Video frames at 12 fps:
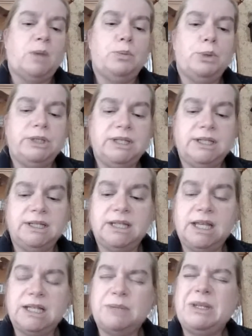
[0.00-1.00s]
person's
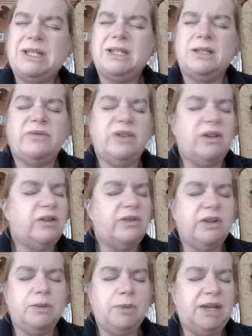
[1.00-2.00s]
lungs because it's very,
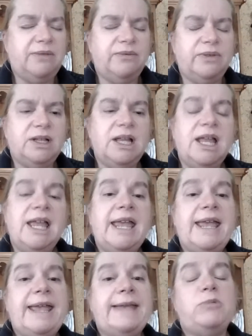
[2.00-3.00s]
very painful.
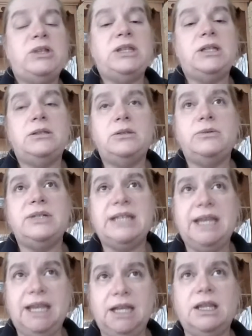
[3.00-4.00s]
And what they'll do is
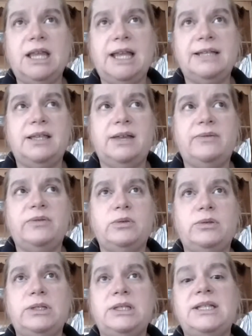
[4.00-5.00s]
analyze that
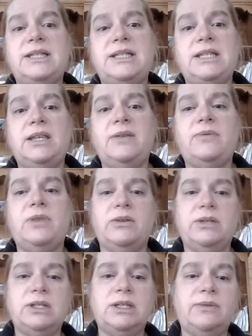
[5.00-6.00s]
fluid to see if there
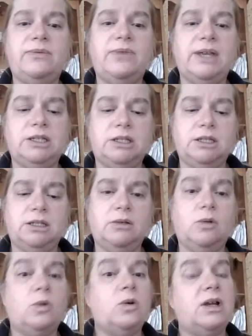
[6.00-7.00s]
is an infection,
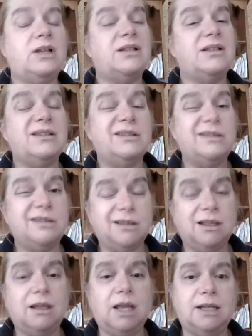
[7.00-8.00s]
or
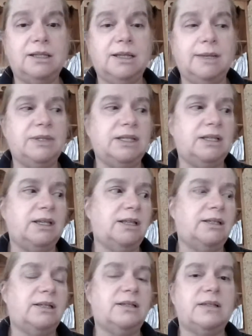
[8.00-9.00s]
a lot of times
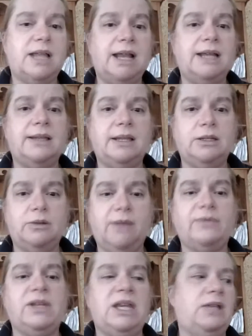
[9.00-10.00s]
it's a sign that you
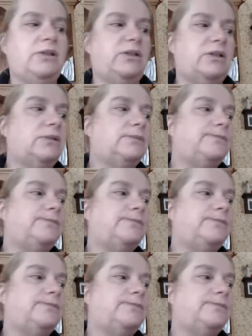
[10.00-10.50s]
have cancer.